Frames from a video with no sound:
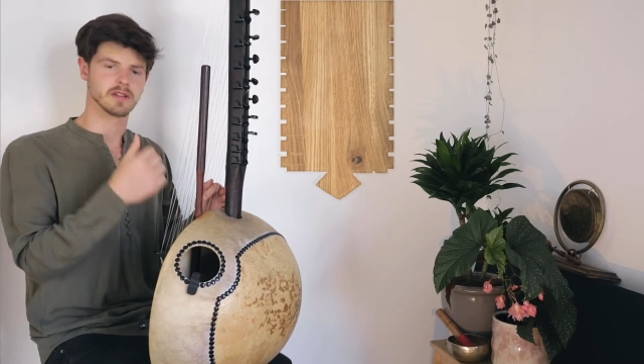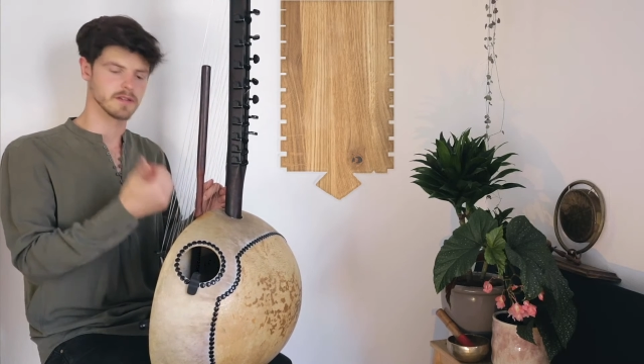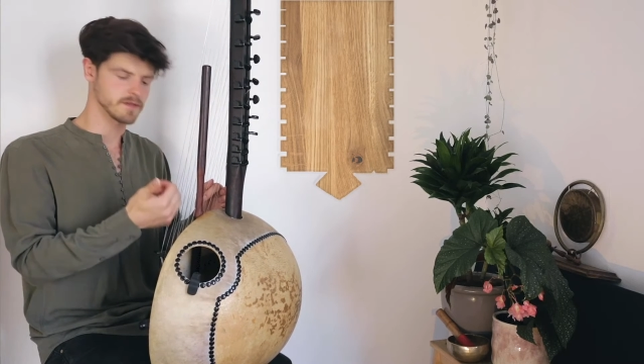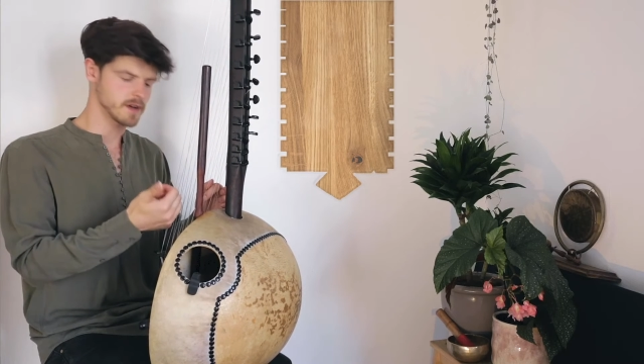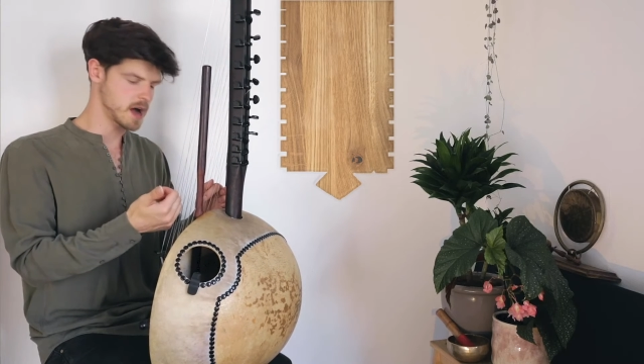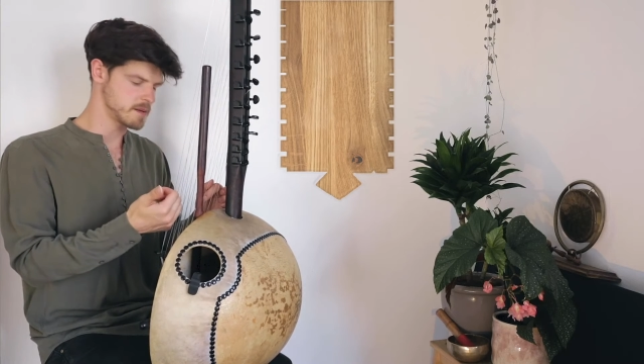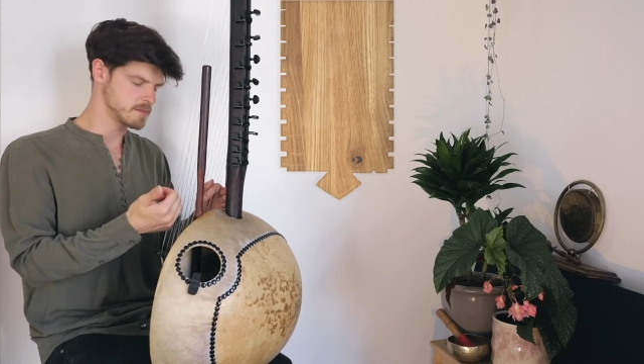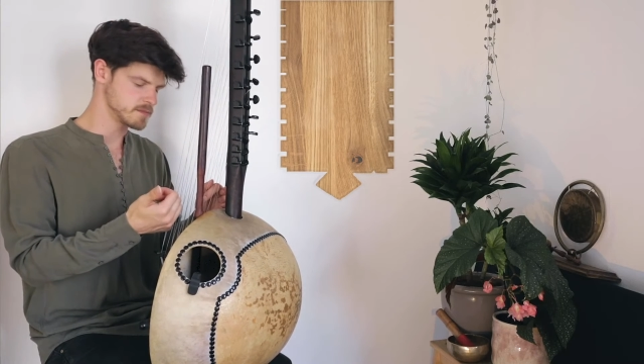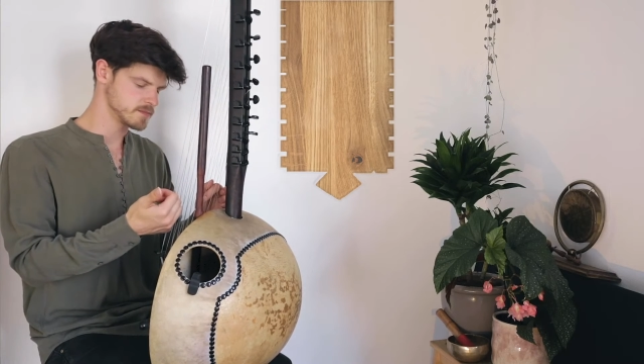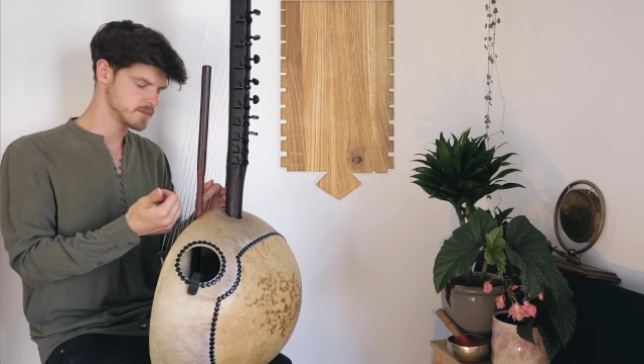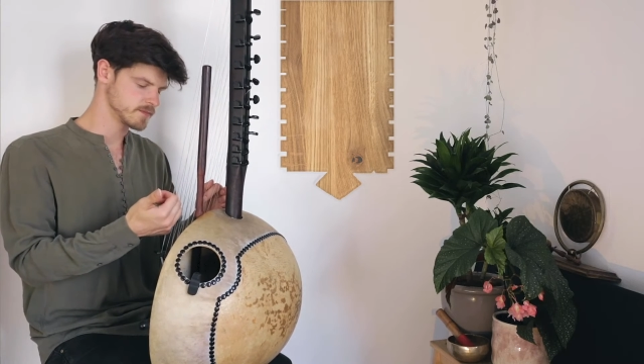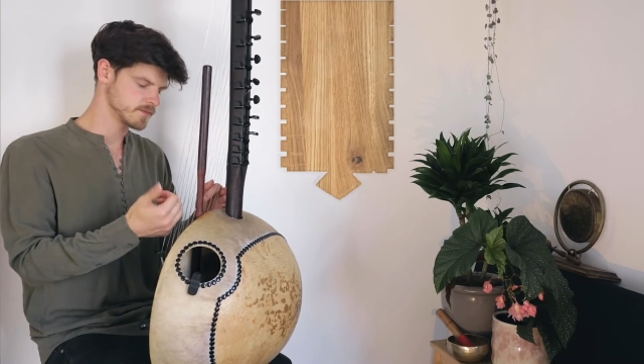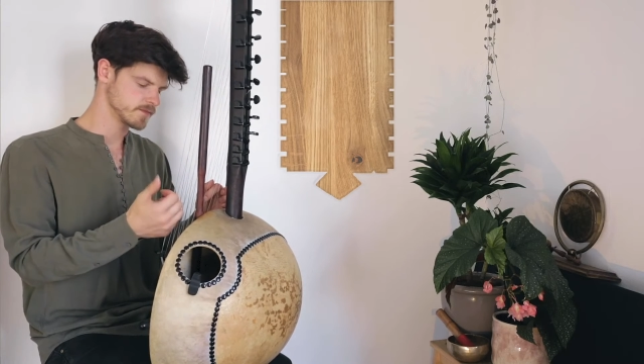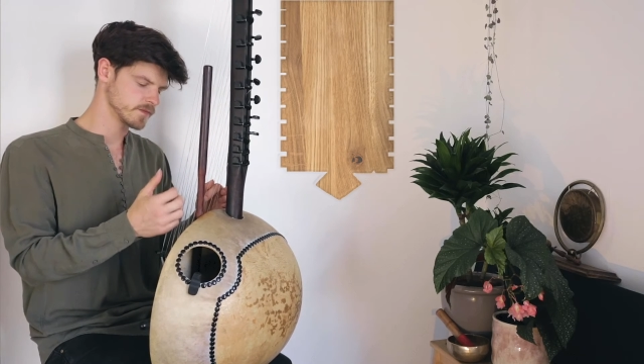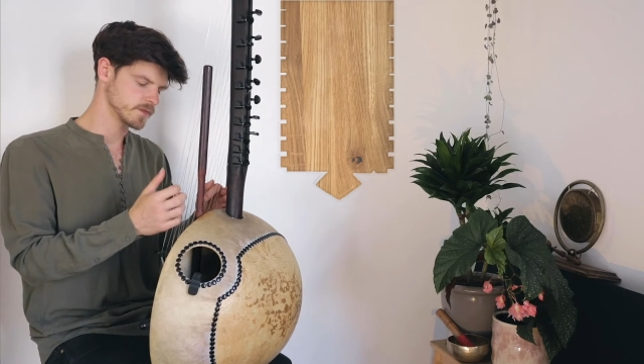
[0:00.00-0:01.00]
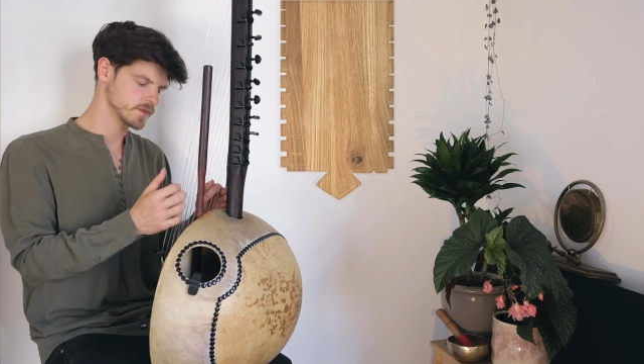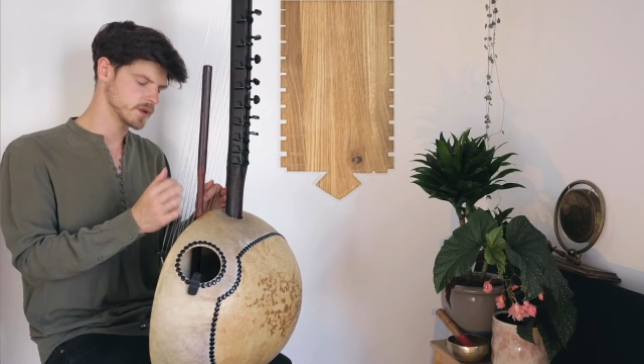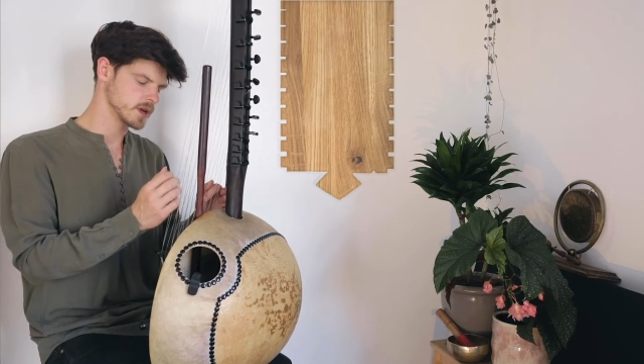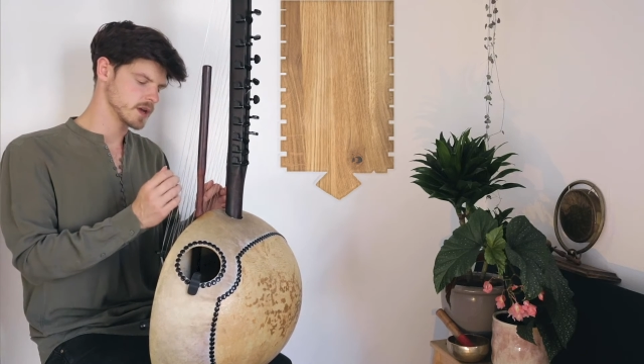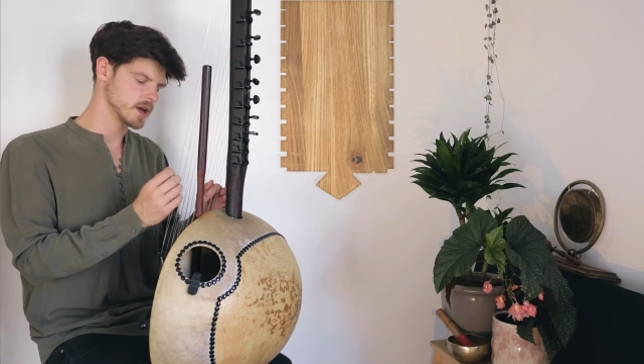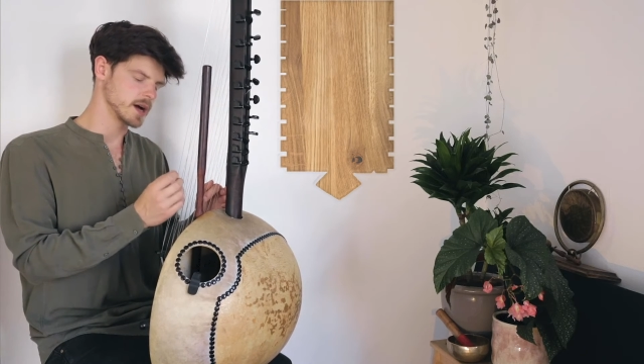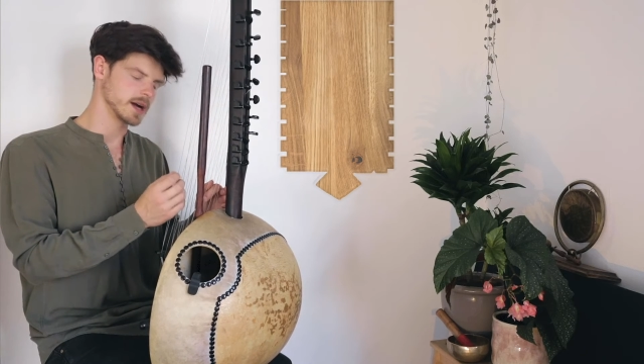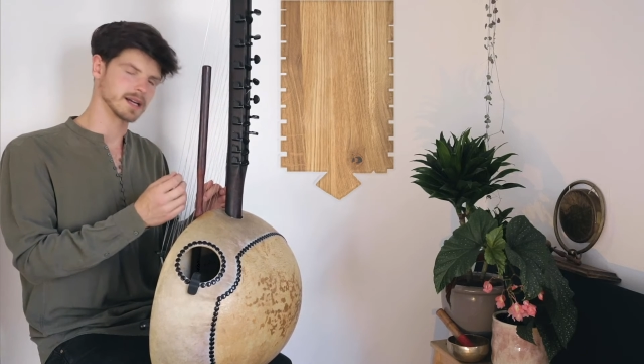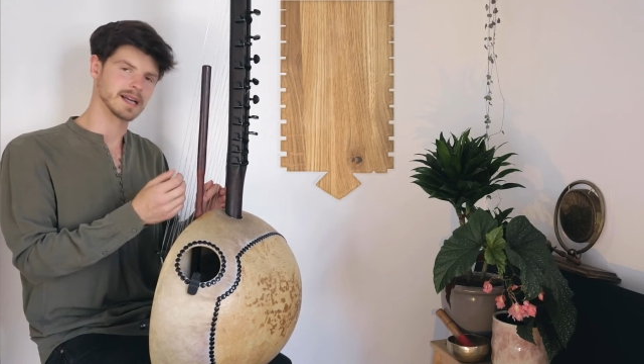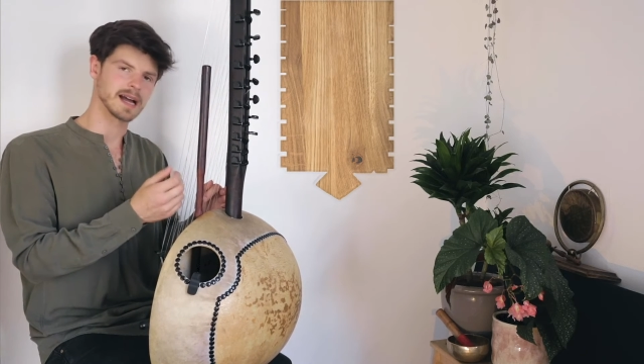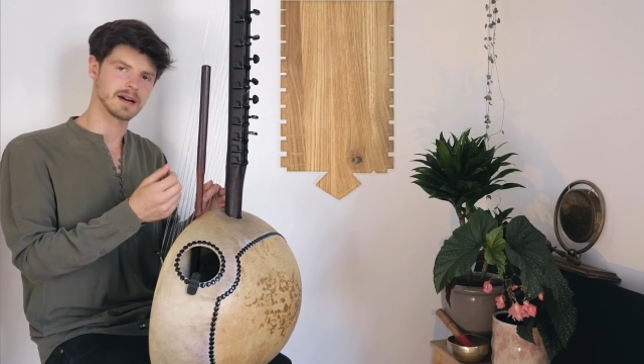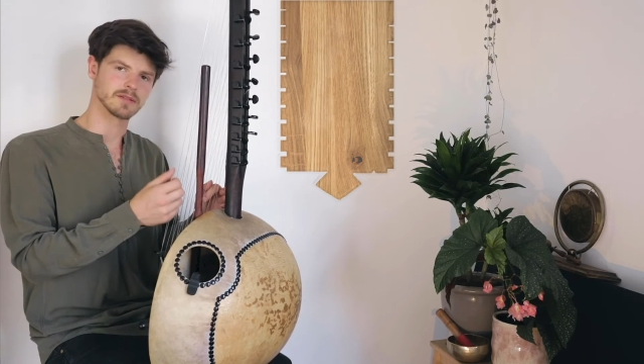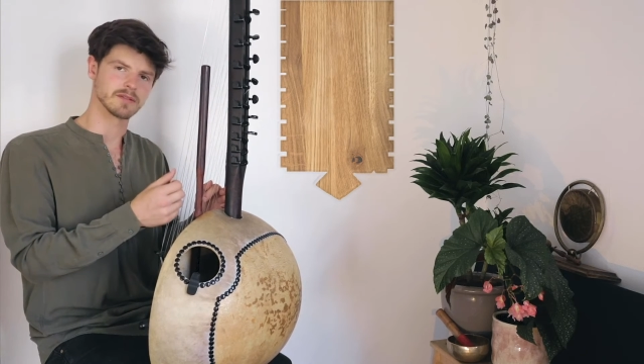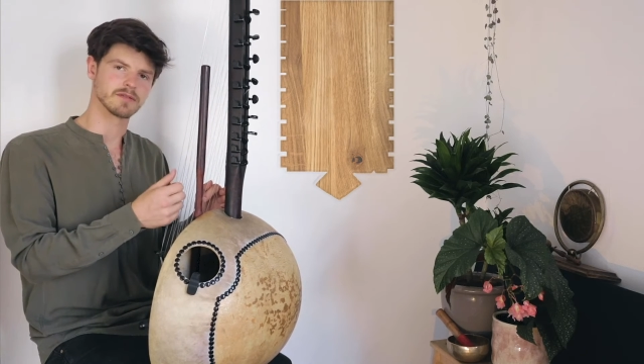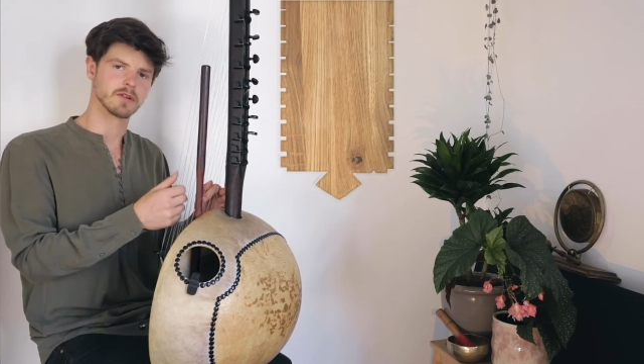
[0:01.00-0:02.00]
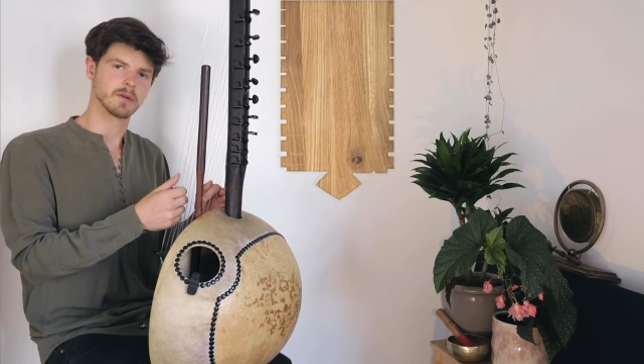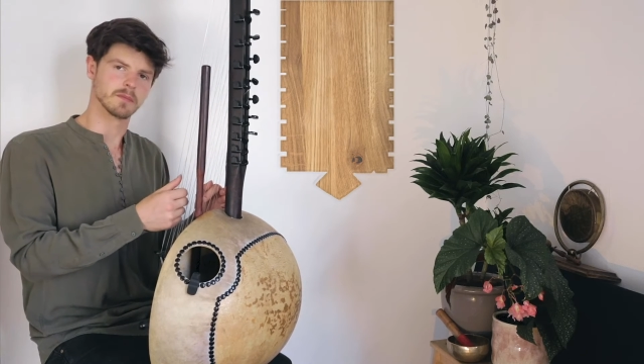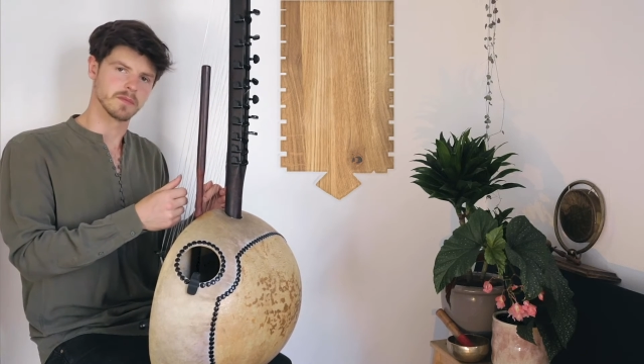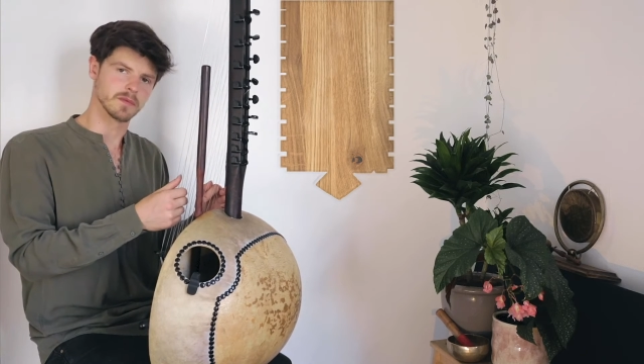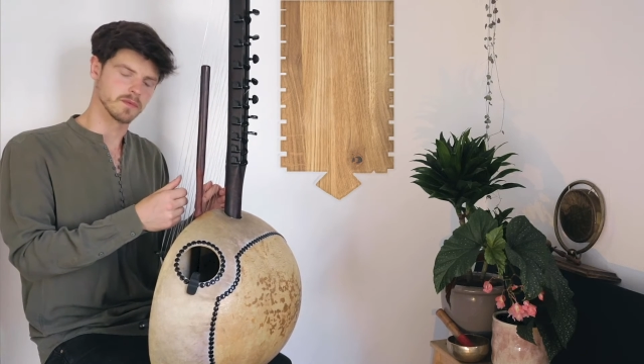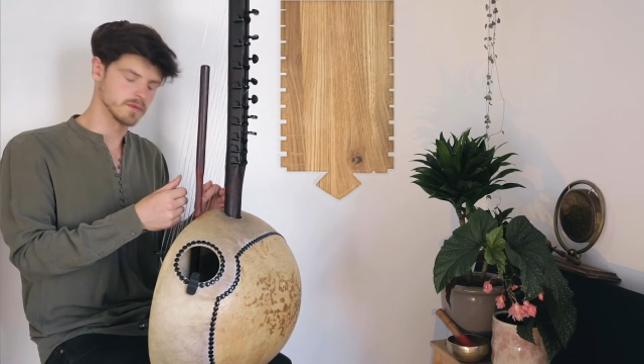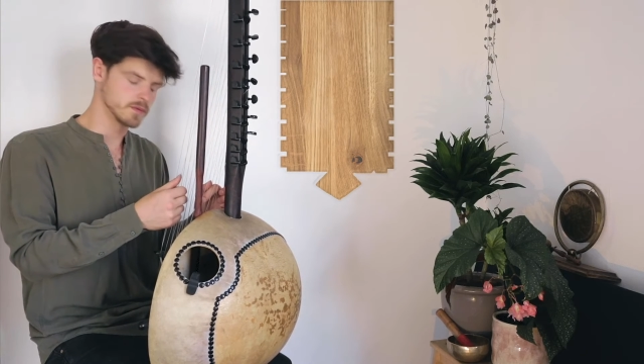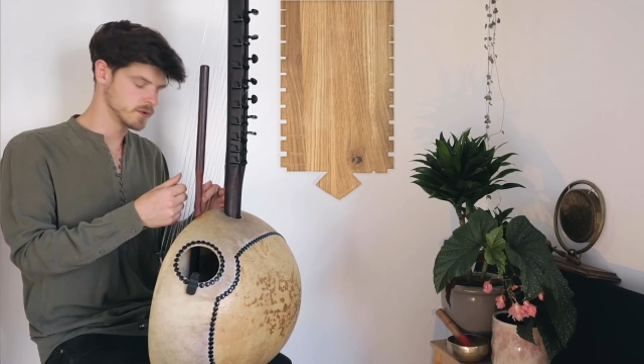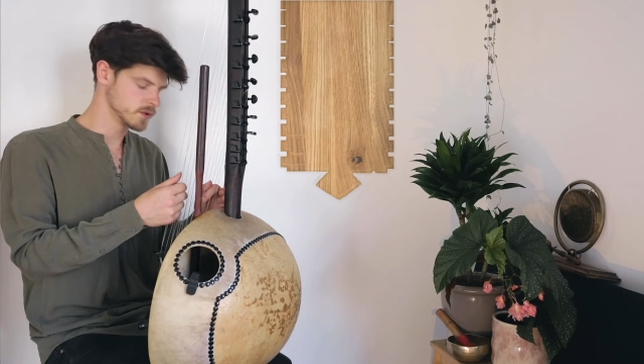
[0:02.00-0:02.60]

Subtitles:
thumb, I count from